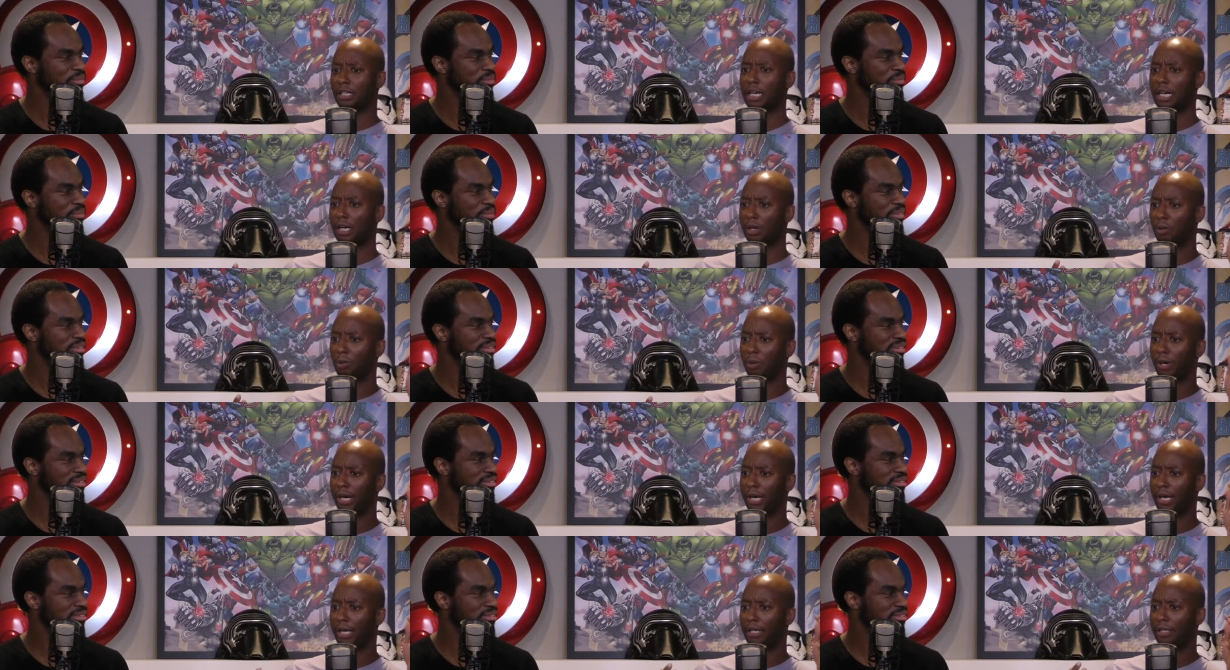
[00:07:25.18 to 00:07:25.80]
Speaker 1: a lot of
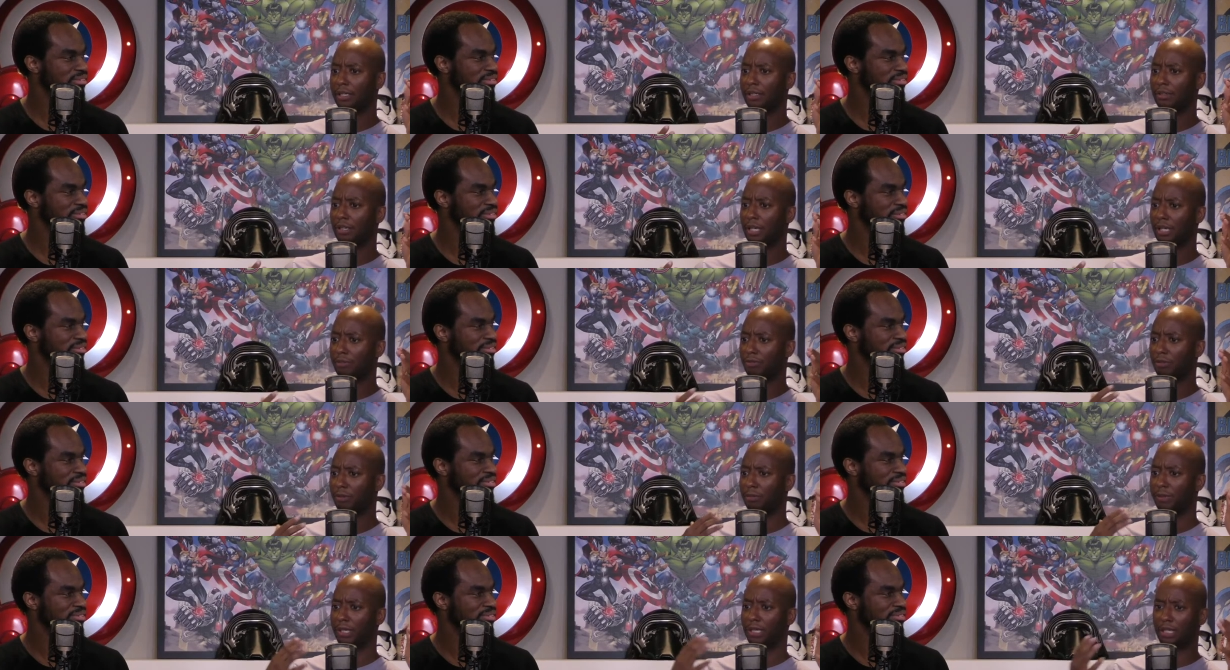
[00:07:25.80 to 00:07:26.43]
weight, like
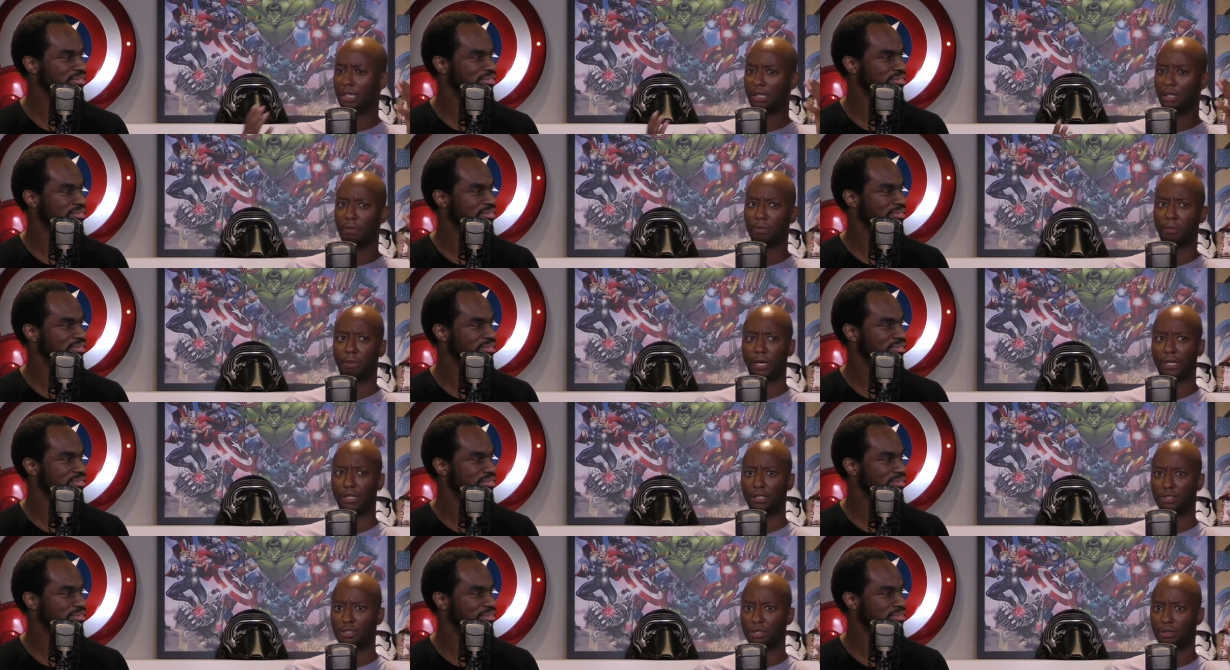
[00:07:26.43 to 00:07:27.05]
from being like on
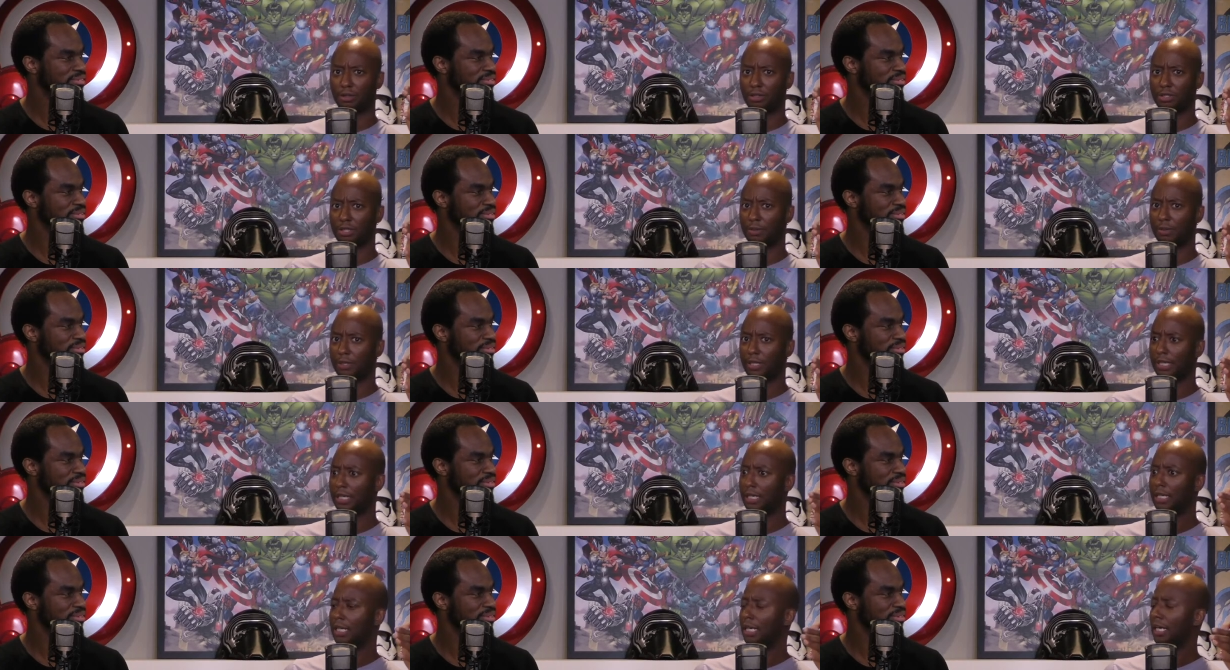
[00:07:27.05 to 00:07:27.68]
prednisone or
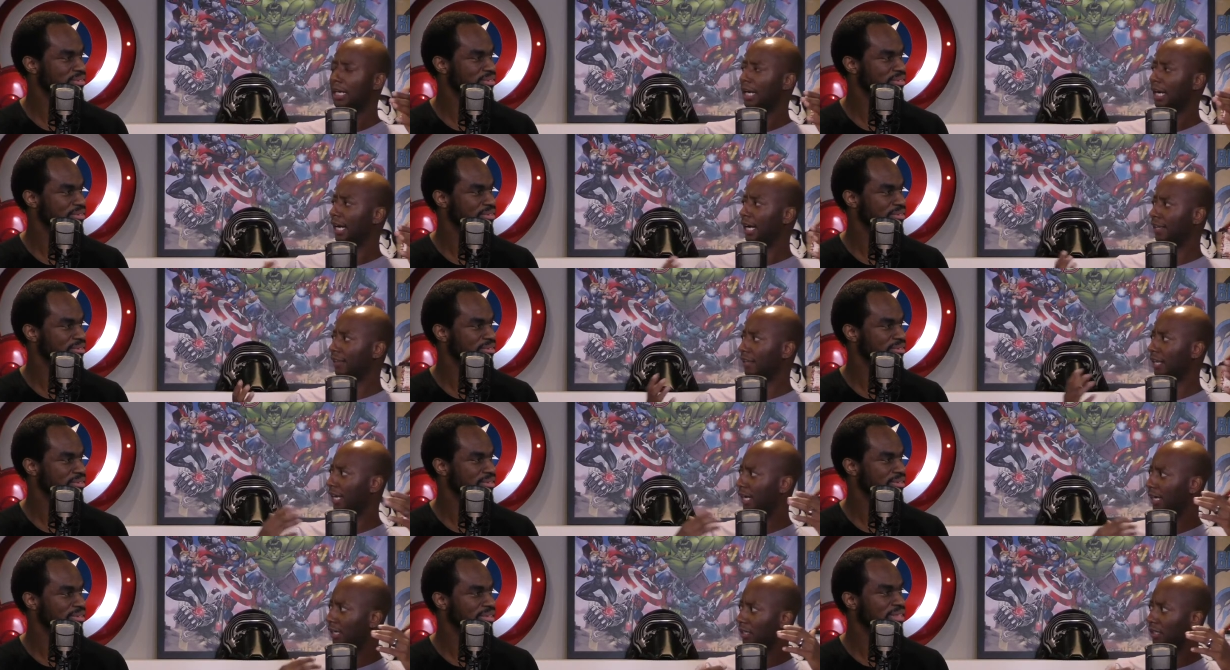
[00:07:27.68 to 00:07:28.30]
something, and
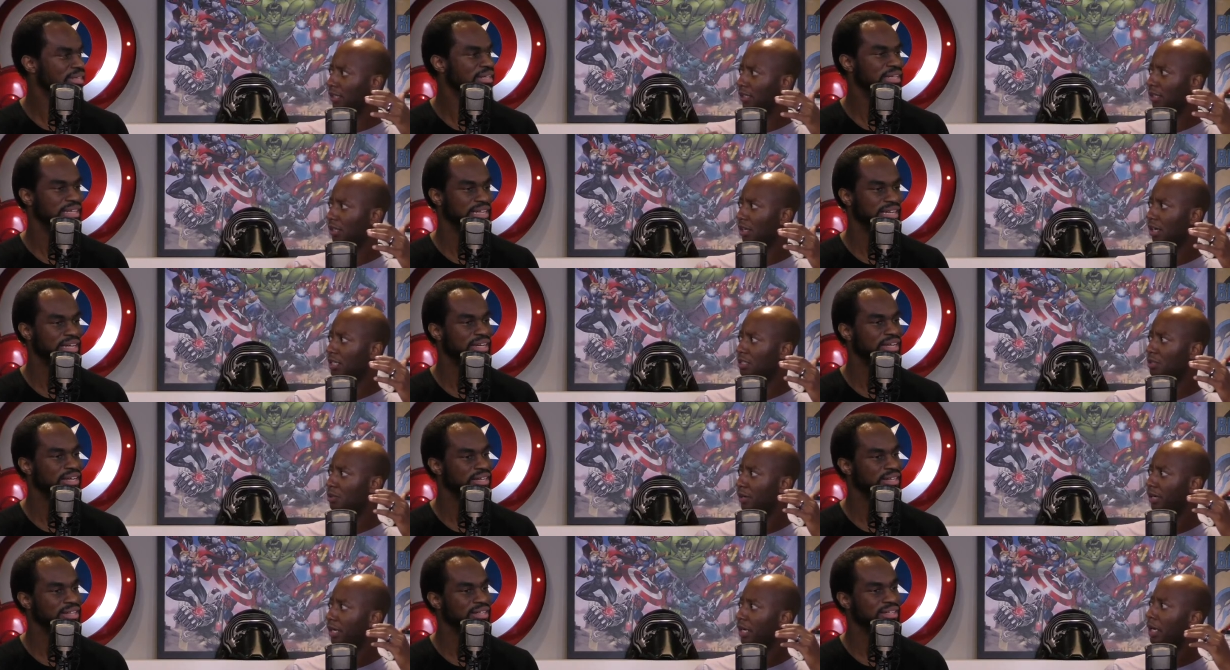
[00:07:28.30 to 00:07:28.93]
then
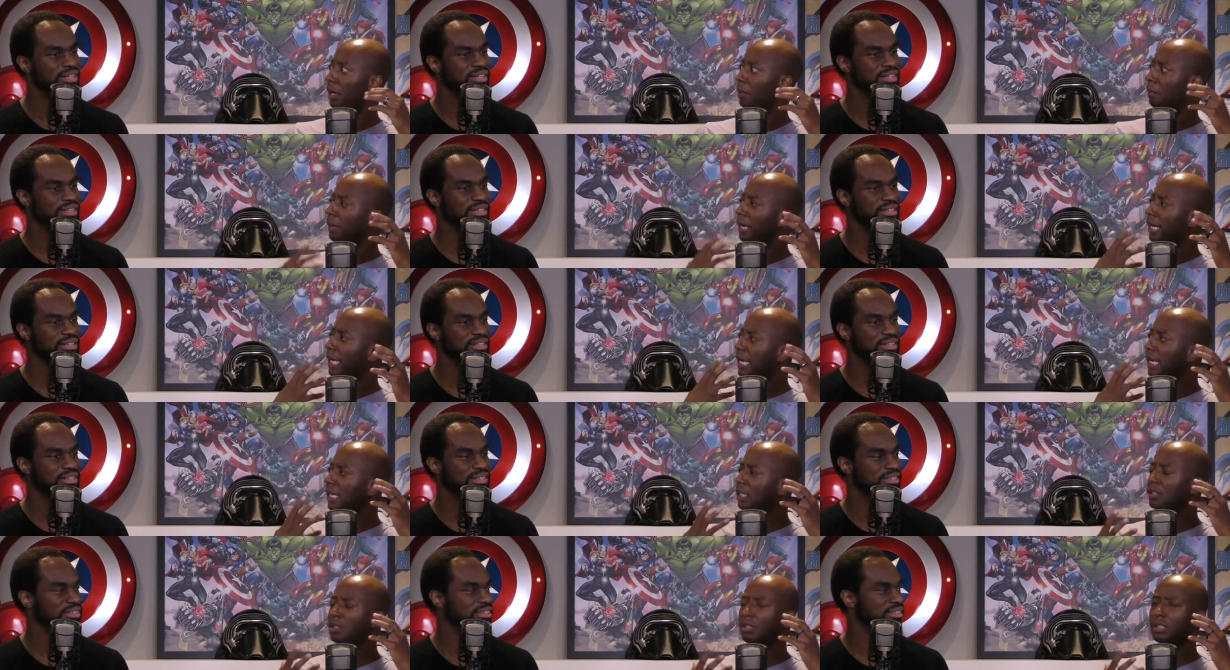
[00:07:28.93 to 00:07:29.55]
lost weight. But
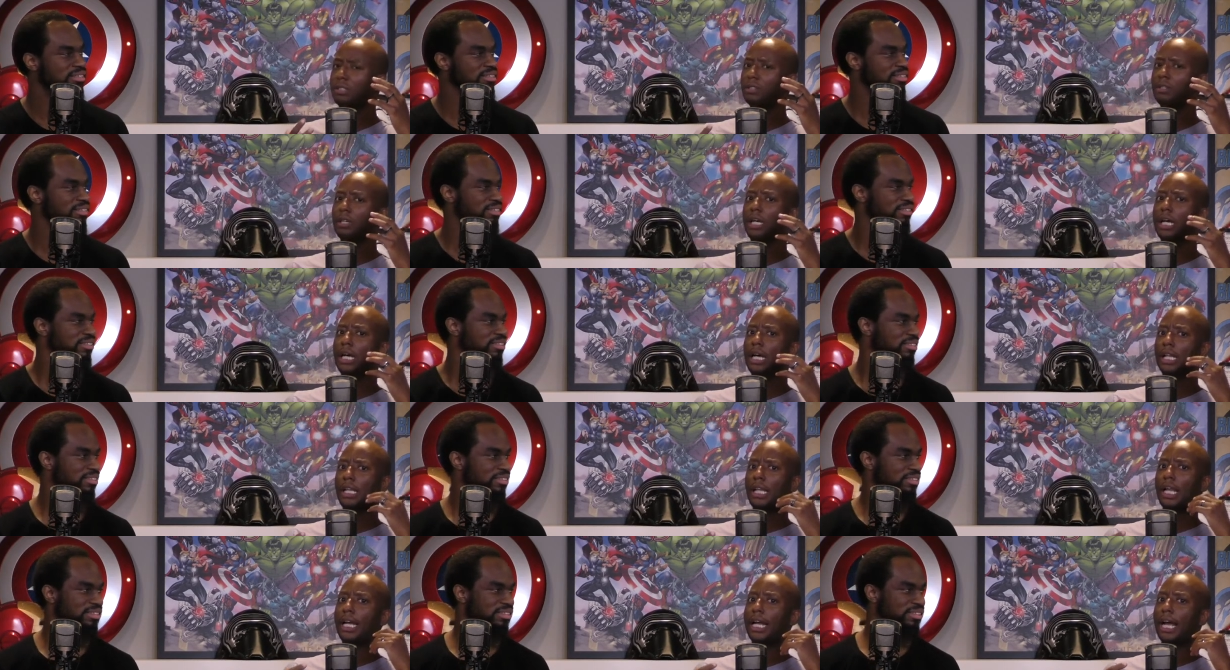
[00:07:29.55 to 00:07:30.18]
he looked
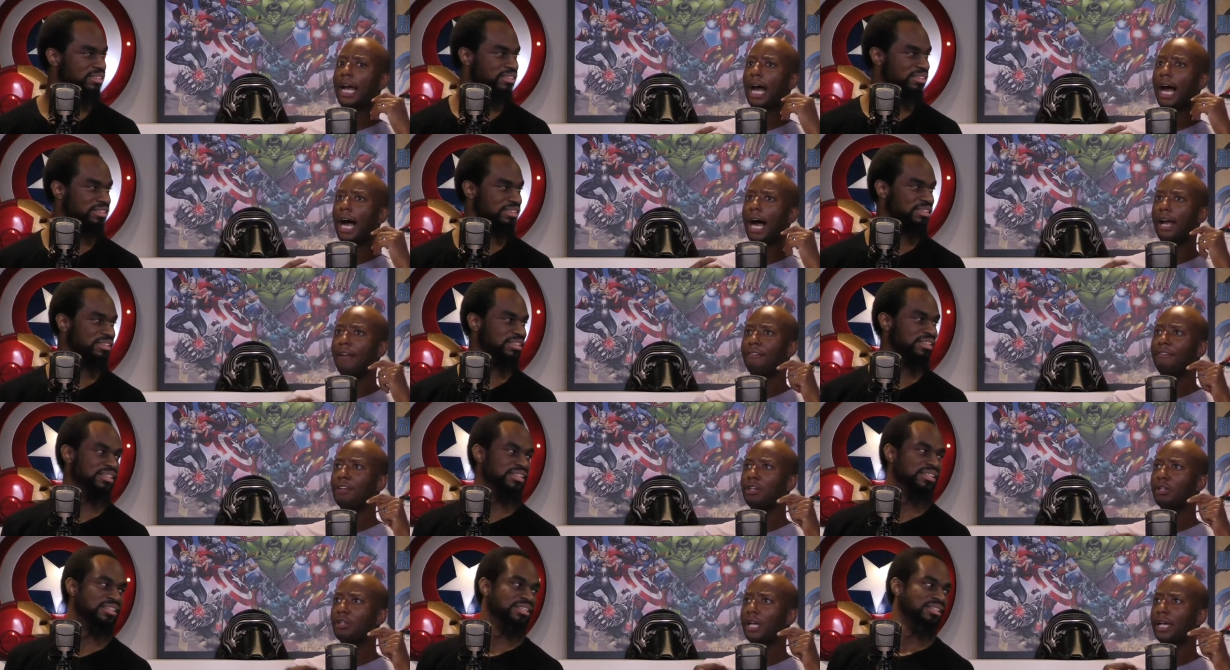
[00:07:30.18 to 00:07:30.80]
like I
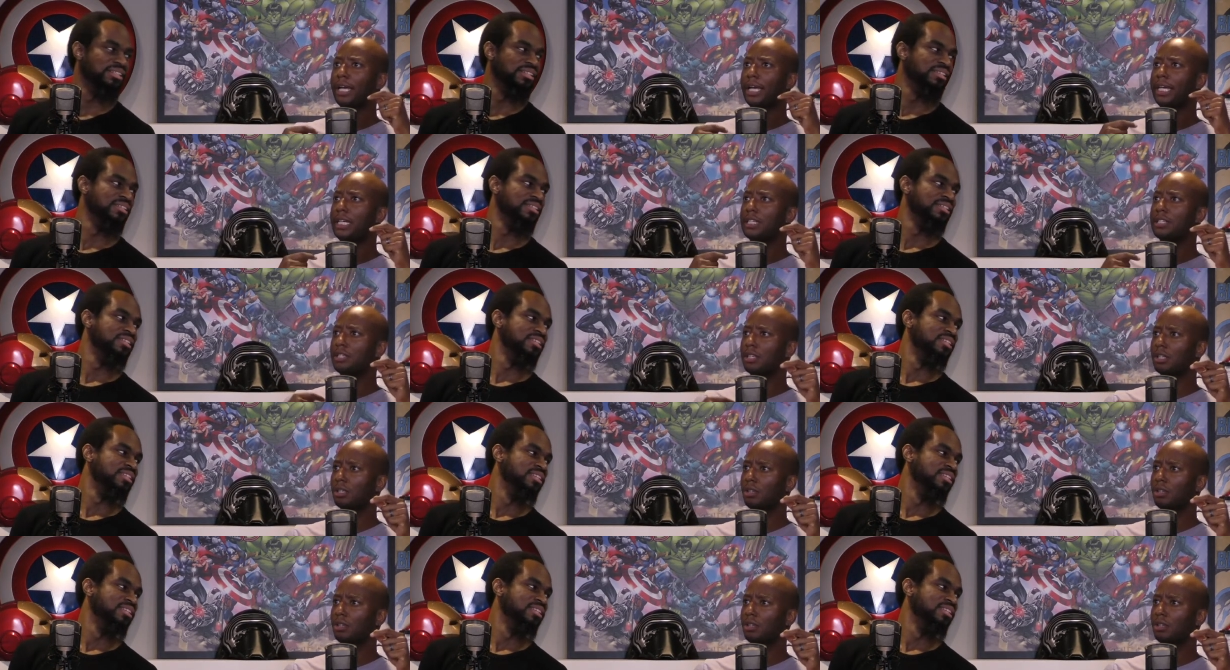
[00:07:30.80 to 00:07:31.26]
feel like his